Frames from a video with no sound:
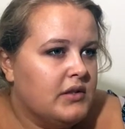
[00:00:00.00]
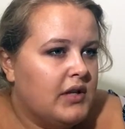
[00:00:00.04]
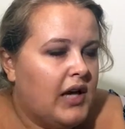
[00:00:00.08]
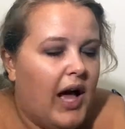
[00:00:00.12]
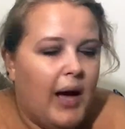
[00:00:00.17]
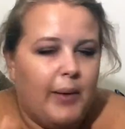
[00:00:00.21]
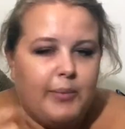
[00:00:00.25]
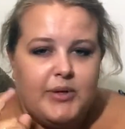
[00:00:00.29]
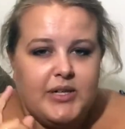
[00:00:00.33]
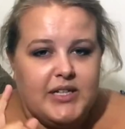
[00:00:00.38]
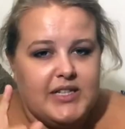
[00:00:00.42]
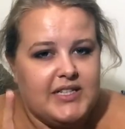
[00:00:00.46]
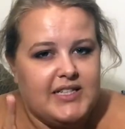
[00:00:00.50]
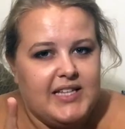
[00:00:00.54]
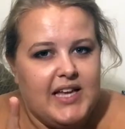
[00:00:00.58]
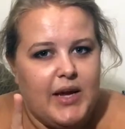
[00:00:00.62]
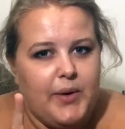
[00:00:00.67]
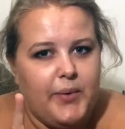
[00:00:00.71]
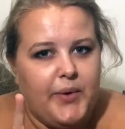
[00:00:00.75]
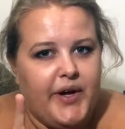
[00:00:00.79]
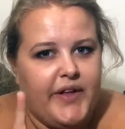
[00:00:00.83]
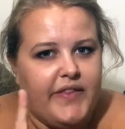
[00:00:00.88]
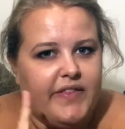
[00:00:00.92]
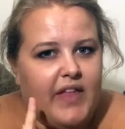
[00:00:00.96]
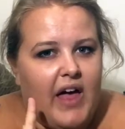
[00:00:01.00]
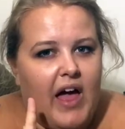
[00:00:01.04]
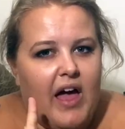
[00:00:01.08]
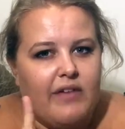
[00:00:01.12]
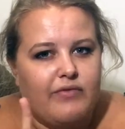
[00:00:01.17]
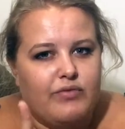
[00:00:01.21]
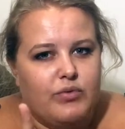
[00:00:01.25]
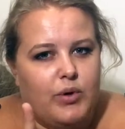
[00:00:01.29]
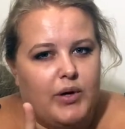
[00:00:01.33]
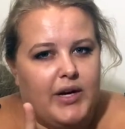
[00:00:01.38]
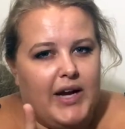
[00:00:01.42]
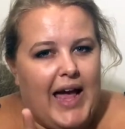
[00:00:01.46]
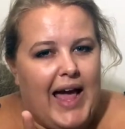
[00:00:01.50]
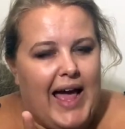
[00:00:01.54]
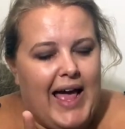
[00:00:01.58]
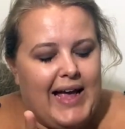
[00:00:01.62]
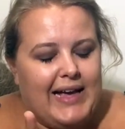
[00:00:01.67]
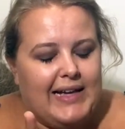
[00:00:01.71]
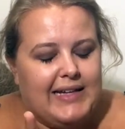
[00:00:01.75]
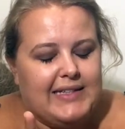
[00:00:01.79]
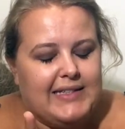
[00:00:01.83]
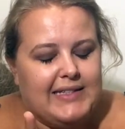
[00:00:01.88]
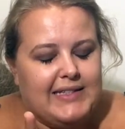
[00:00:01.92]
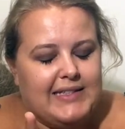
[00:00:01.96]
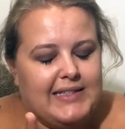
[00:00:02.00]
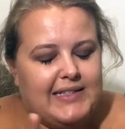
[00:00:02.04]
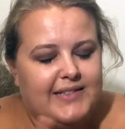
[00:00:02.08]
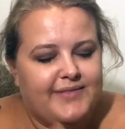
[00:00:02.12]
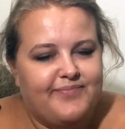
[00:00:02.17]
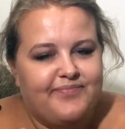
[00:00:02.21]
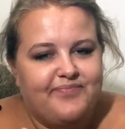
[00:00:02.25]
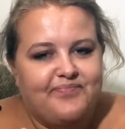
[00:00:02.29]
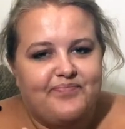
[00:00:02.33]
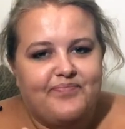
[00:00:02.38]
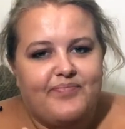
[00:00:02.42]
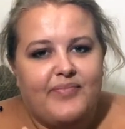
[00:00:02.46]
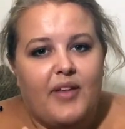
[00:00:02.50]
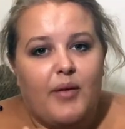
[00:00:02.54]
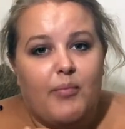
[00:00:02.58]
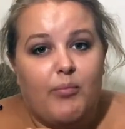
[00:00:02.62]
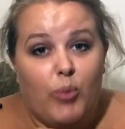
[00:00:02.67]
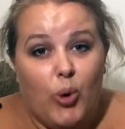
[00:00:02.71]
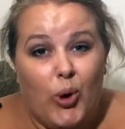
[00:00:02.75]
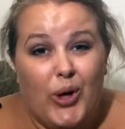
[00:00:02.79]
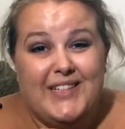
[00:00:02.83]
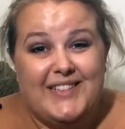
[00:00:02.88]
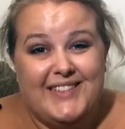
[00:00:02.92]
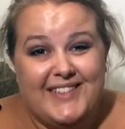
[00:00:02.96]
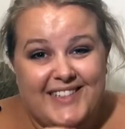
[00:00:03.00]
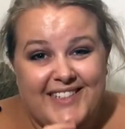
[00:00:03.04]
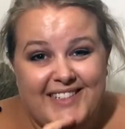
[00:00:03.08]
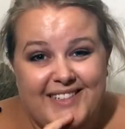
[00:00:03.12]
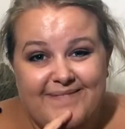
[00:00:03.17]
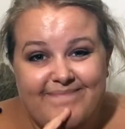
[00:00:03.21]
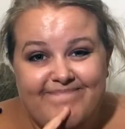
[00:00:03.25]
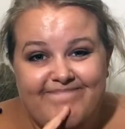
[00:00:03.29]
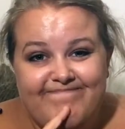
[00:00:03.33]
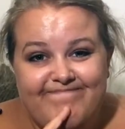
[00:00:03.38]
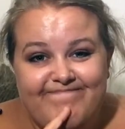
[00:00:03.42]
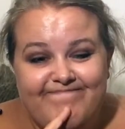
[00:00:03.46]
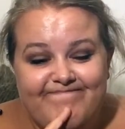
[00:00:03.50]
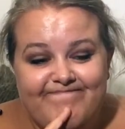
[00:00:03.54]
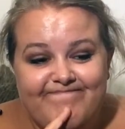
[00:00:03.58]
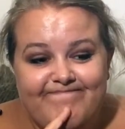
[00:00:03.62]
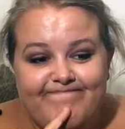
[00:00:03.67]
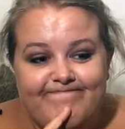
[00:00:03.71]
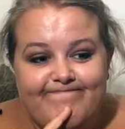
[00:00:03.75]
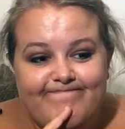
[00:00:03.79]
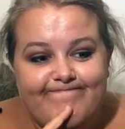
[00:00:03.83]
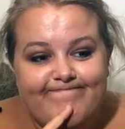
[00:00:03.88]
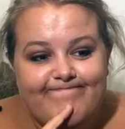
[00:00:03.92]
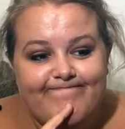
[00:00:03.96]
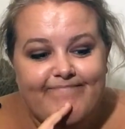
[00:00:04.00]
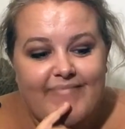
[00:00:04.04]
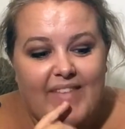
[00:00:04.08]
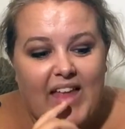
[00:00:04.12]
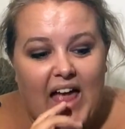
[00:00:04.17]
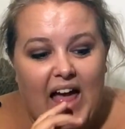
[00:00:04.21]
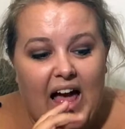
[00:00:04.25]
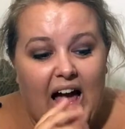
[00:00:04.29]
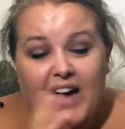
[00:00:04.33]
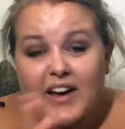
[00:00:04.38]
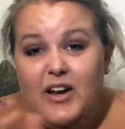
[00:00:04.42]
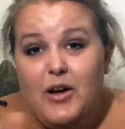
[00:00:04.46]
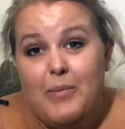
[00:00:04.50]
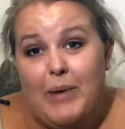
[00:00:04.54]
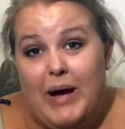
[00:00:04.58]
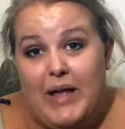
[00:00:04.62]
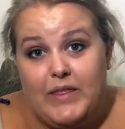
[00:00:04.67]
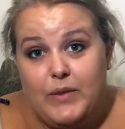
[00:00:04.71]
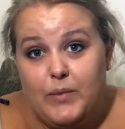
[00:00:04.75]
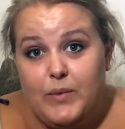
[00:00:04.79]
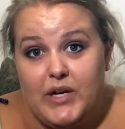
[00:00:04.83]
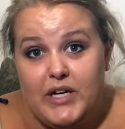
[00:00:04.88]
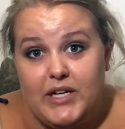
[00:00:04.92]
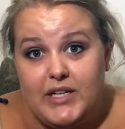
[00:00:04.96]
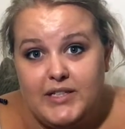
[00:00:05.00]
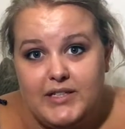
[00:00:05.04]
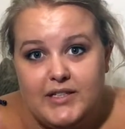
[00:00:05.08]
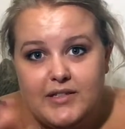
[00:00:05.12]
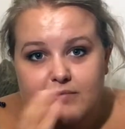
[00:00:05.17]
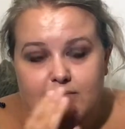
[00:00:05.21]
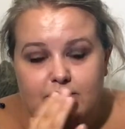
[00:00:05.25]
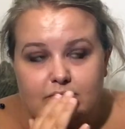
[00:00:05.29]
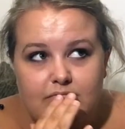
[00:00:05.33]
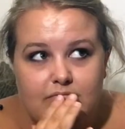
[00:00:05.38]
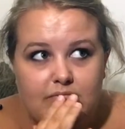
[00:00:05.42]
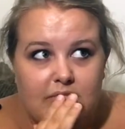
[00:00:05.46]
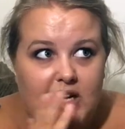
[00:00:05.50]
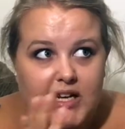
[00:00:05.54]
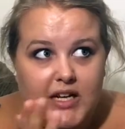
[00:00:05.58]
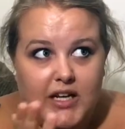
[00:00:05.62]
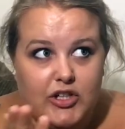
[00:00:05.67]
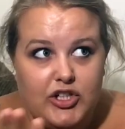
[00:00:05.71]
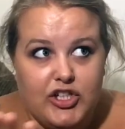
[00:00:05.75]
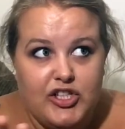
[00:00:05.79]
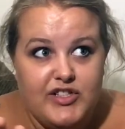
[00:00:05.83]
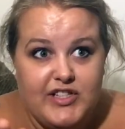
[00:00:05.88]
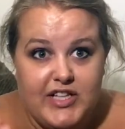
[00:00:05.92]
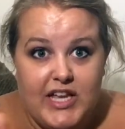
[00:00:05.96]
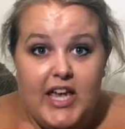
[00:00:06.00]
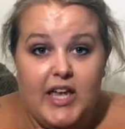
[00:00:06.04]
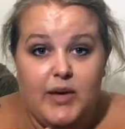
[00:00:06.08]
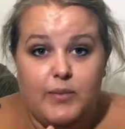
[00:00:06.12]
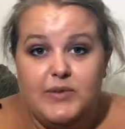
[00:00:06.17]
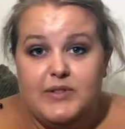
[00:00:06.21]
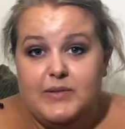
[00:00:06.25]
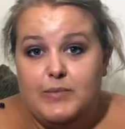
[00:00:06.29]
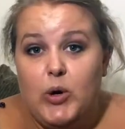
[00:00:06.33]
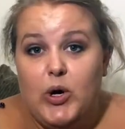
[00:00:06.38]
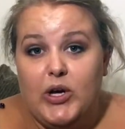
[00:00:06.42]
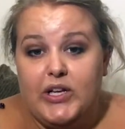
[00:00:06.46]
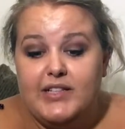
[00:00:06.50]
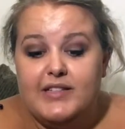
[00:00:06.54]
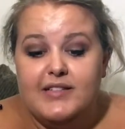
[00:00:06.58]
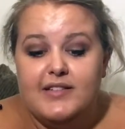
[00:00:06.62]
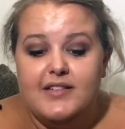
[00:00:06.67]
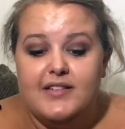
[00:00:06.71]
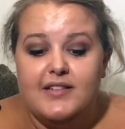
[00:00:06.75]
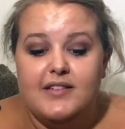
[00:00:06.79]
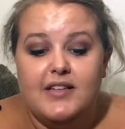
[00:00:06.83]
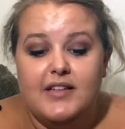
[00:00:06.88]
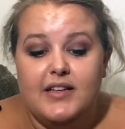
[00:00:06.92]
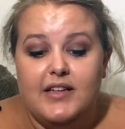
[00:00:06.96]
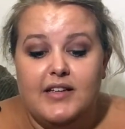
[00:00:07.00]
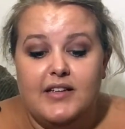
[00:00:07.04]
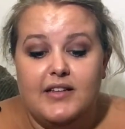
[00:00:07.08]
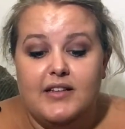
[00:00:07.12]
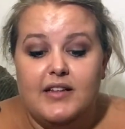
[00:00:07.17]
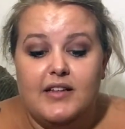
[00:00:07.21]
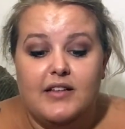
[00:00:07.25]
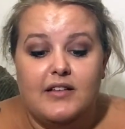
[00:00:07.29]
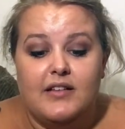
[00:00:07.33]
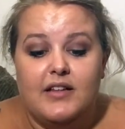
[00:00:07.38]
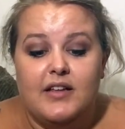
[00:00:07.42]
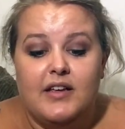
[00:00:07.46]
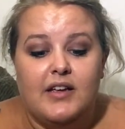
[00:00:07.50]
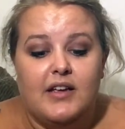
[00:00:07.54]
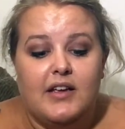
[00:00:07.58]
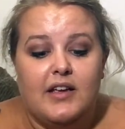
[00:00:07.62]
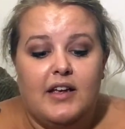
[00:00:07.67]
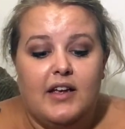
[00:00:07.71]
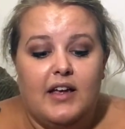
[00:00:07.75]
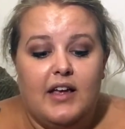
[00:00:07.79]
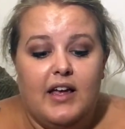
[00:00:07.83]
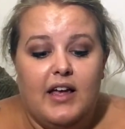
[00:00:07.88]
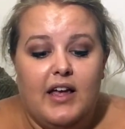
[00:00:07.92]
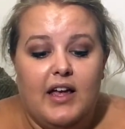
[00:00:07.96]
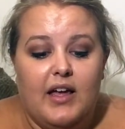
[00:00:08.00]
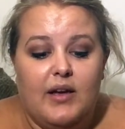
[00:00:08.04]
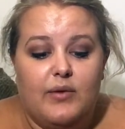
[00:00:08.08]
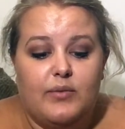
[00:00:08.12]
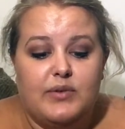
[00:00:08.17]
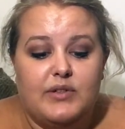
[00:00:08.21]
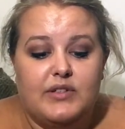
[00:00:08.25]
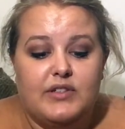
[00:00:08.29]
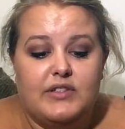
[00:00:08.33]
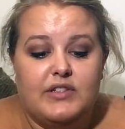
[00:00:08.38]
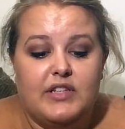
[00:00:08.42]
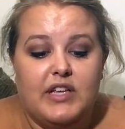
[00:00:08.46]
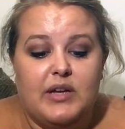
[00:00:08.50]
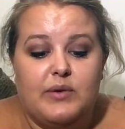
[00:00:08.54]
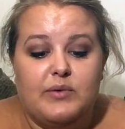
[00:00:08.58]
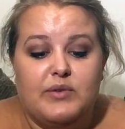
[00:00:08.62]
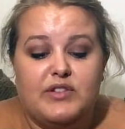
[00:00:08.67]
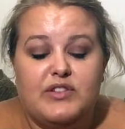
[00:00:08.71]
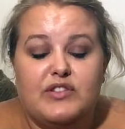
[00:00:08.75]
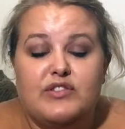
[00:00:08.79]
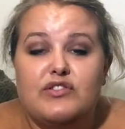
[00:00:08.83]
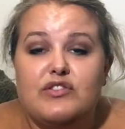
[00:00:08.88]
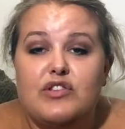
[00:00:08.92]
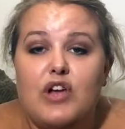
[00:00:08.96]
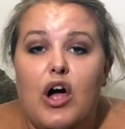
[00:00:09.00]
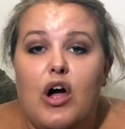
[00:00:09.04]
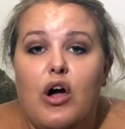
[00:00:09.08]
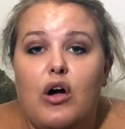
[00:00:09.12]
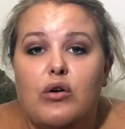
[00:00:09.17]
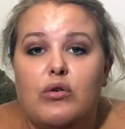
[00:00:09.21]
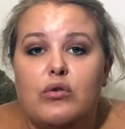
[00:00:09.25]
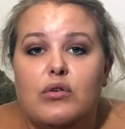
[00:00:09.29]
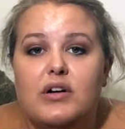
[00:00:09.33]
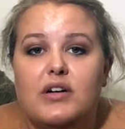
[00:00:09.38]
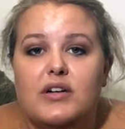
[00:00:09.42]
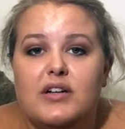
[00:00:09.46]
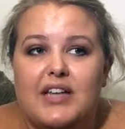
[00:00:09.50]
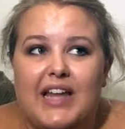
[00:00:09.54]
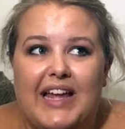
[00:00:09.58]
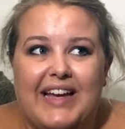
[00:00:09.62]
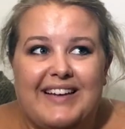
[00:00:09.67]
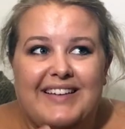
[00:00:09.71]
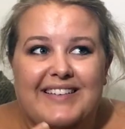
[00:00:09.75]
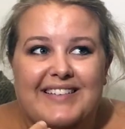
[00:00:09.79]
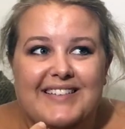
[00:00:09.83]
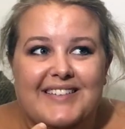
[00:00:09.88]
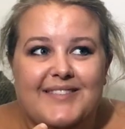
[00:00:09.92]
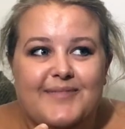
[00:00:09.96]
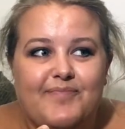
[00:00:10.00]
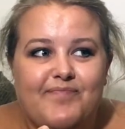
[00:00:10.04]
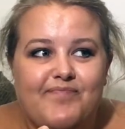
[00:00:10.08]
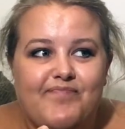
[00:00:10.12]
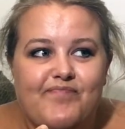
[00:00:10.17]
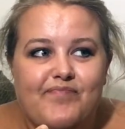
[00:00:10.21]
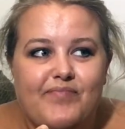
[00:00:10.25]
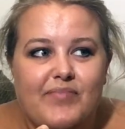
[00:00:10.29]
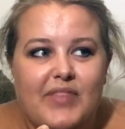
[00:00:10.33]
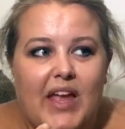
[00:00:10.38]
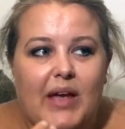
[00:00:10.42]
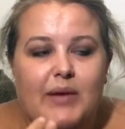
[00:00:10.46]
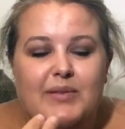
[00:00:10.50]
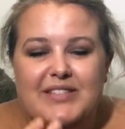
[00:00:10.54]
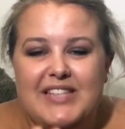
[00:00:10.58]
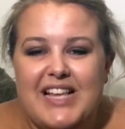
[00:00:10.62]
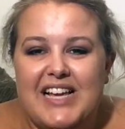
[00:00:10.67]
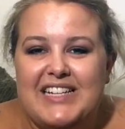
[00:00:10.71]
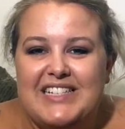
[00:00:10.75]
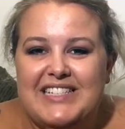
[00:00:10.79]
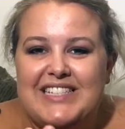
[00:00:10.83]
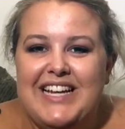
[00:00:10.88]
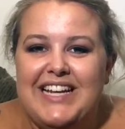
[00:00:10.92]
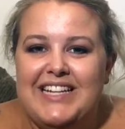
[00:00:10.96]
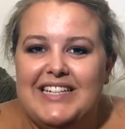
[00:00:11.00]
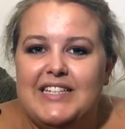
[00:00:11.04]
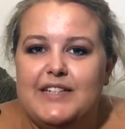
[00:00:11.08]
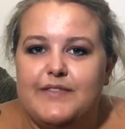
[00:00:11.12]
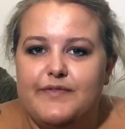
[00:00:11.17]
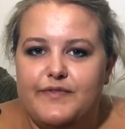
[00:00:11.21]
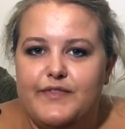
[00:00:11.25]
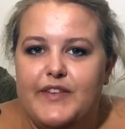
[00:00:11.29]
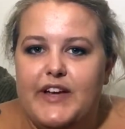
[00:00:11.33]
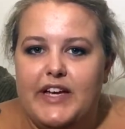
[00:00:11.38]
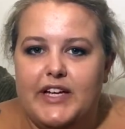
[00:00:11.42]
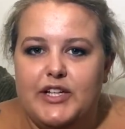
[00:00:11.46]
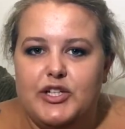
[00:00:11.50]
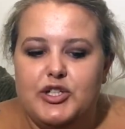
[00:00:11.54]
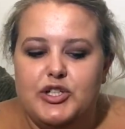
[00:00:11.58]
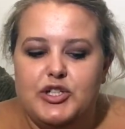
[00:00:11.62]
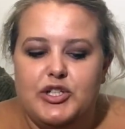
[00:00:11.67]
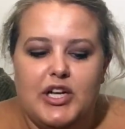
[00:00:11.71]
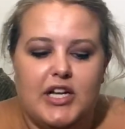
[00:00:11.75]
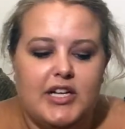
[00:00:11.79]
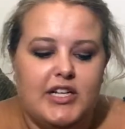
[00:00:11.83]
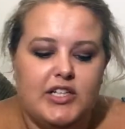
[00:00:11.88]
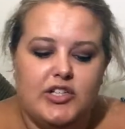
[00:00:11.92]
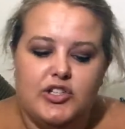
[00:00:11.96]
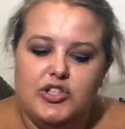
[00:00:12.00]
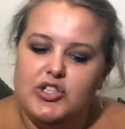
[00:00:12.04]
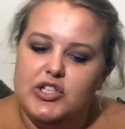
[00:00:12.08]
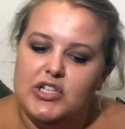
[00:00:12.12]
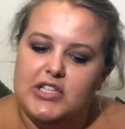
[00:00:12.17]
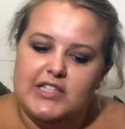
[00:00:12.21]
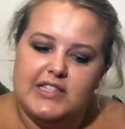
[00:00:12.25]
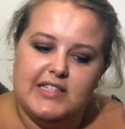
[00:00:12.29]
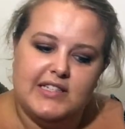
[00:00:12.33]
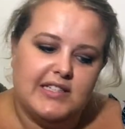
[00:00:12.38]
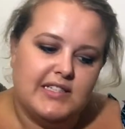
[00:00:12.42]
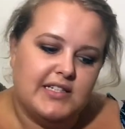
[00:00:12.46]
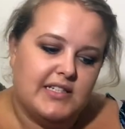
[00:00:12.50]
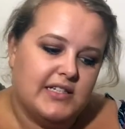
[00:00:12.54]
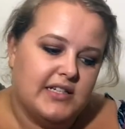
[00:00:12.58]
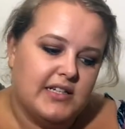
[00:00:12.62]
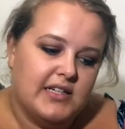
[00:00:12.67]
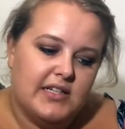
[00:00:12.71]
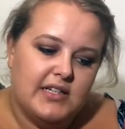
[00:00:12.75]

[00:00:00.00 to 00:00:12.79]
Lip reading: I'm going to say a word that everyone hates. Moist. I don't mind the word, and I'll use it. It was moist. It was so like, it was like a tender fish, and it just